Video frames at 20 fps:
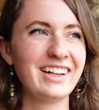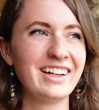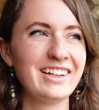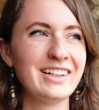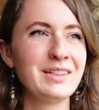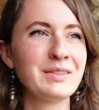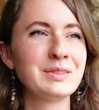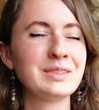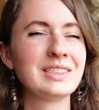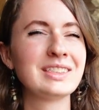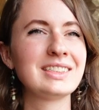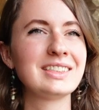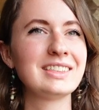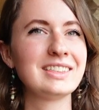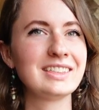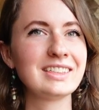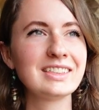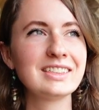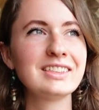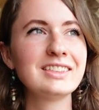It was
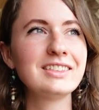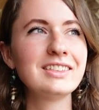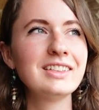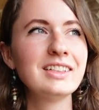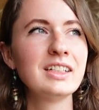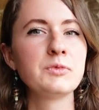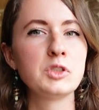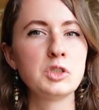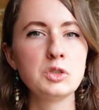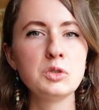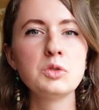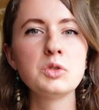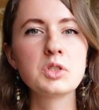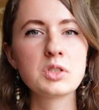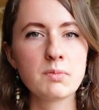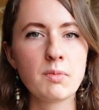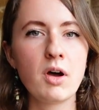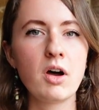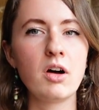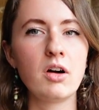still too
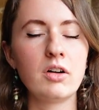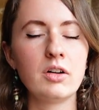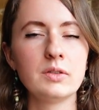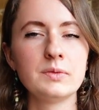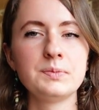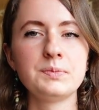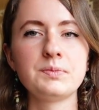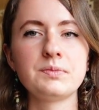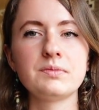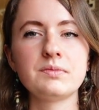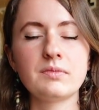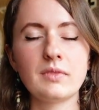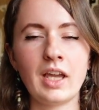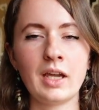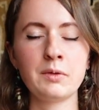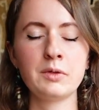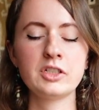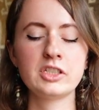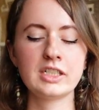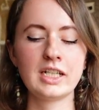small. I
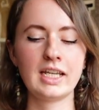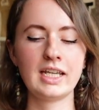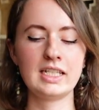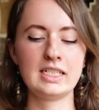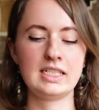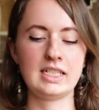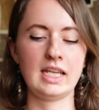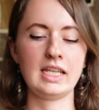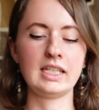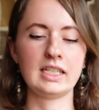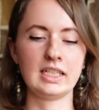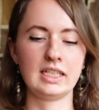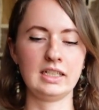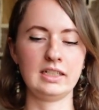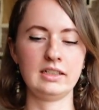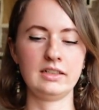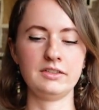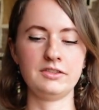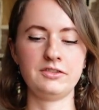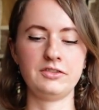wish I had
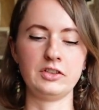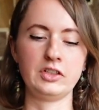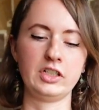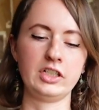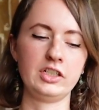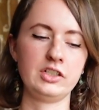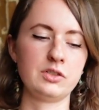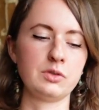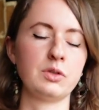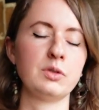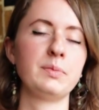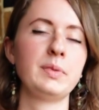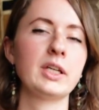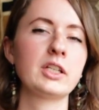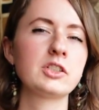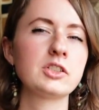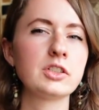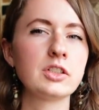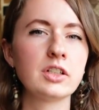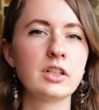taken footage or a
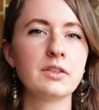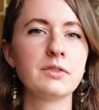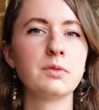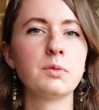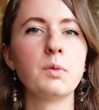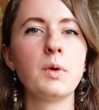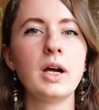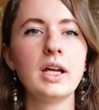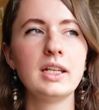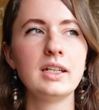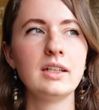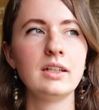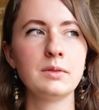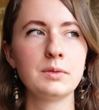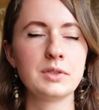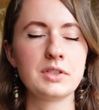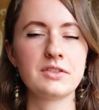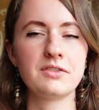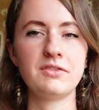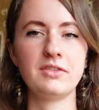picture of what it
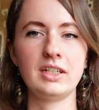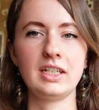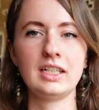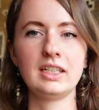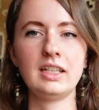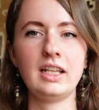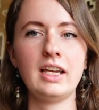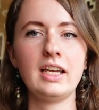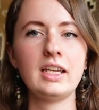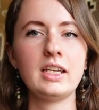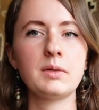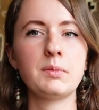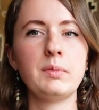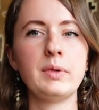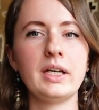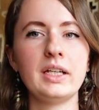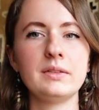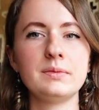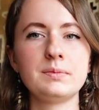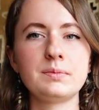was fitting like,
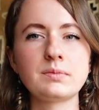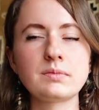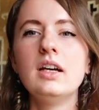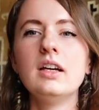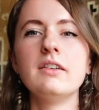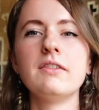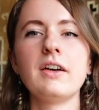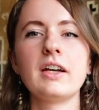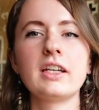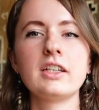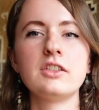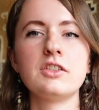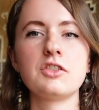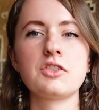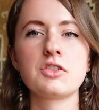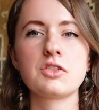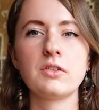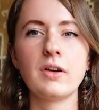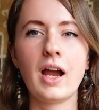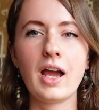but if I could
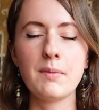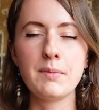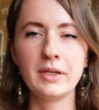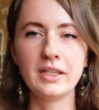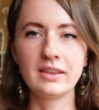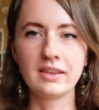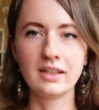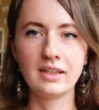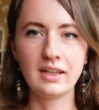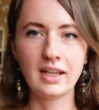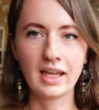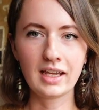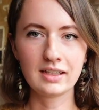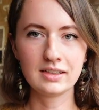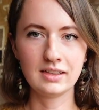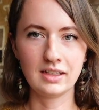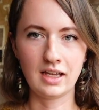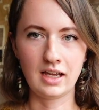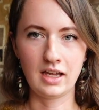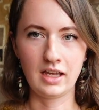describe it, the
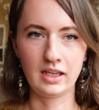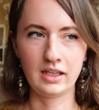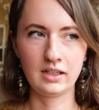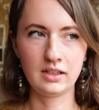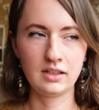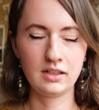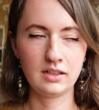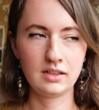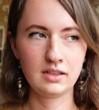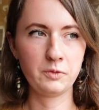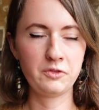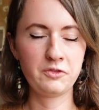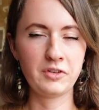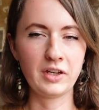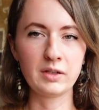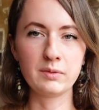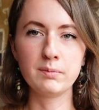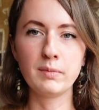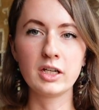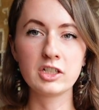neckline
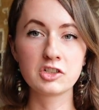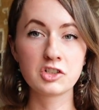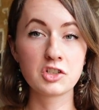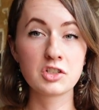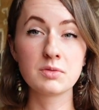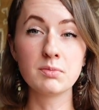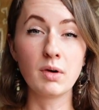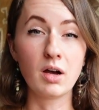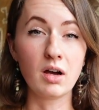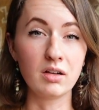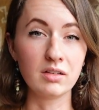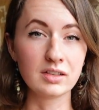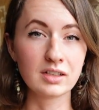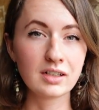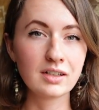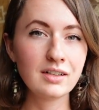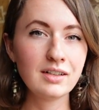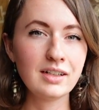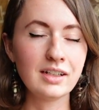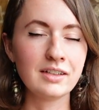felt much
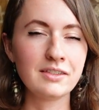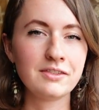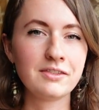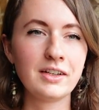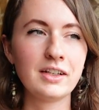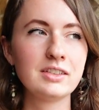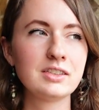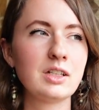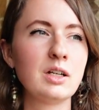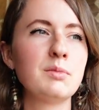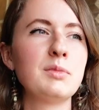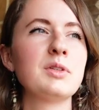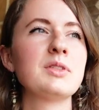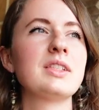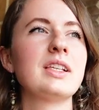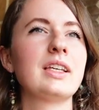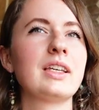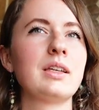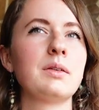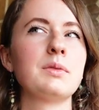smaller. It felt almost
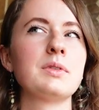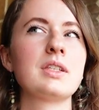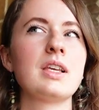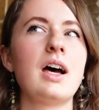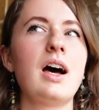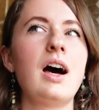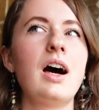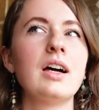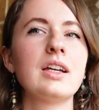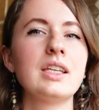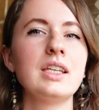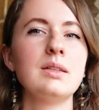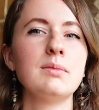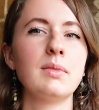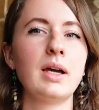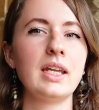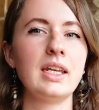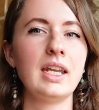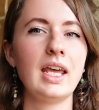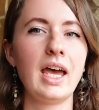like it was hugging
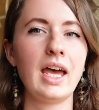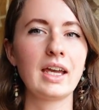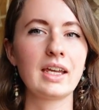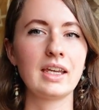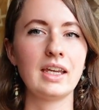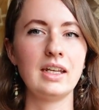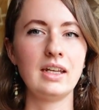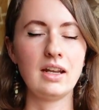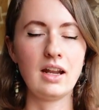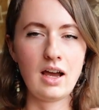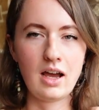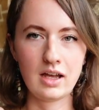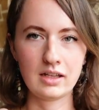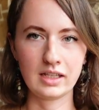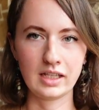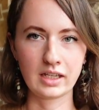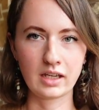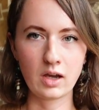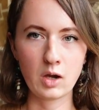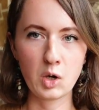my neck and not
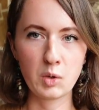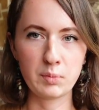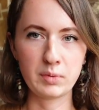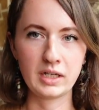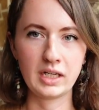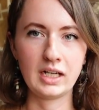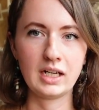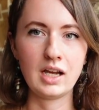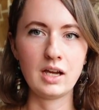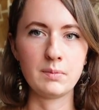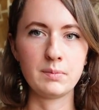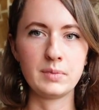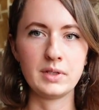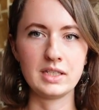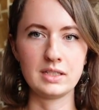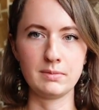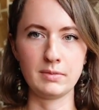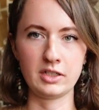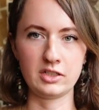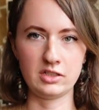like opening up
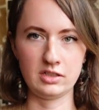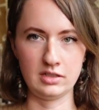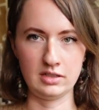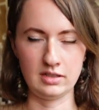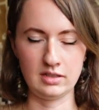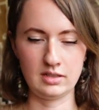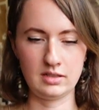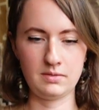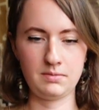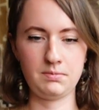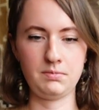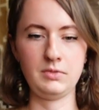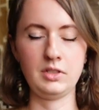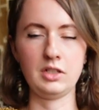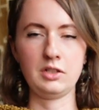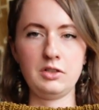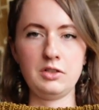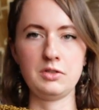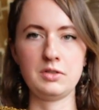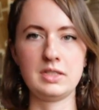as much as
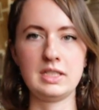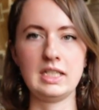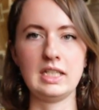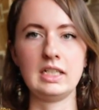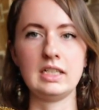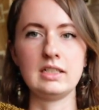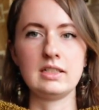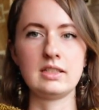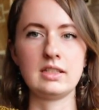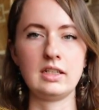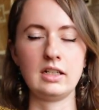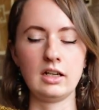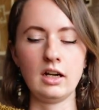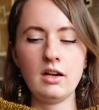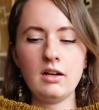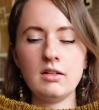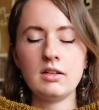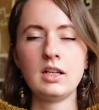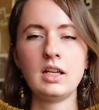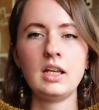you see it as
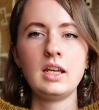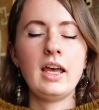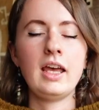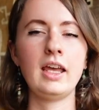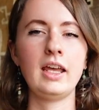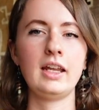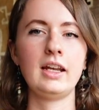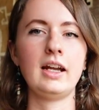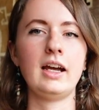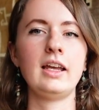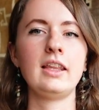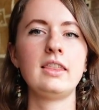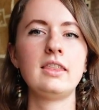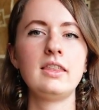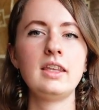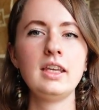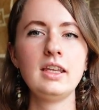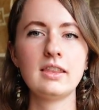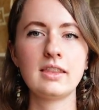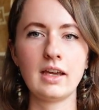here. And I
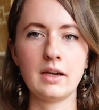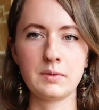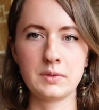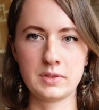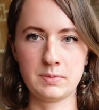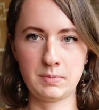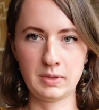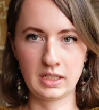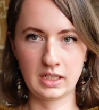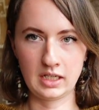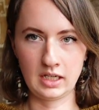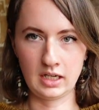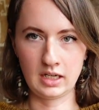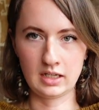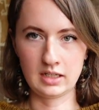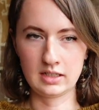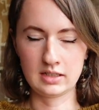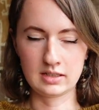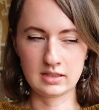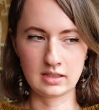think that was
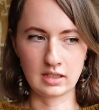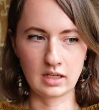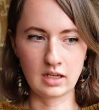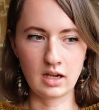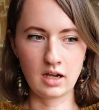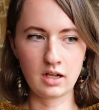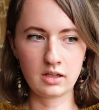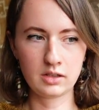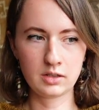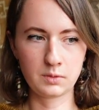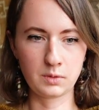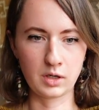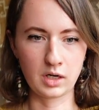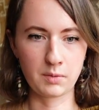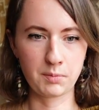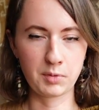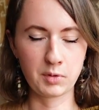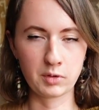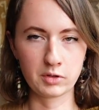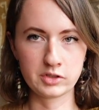because the color work
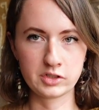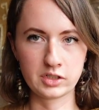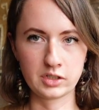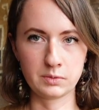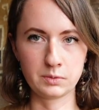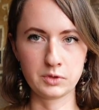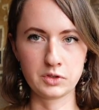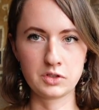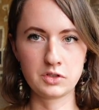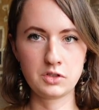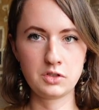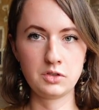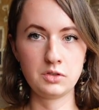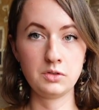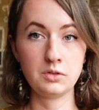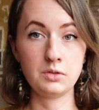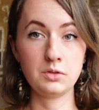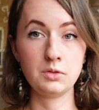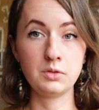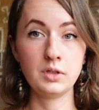portion was
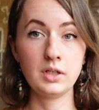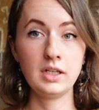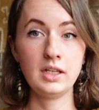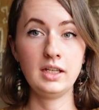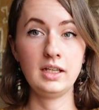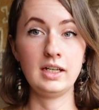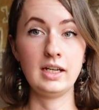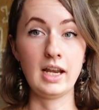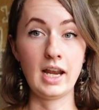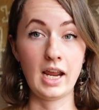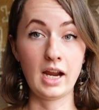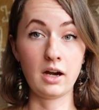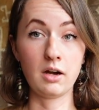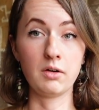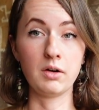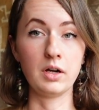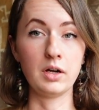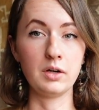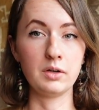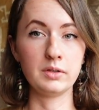too
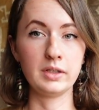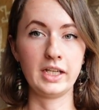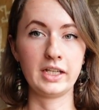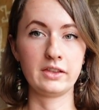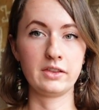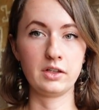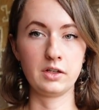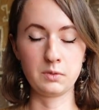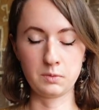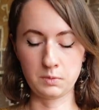narrow, like there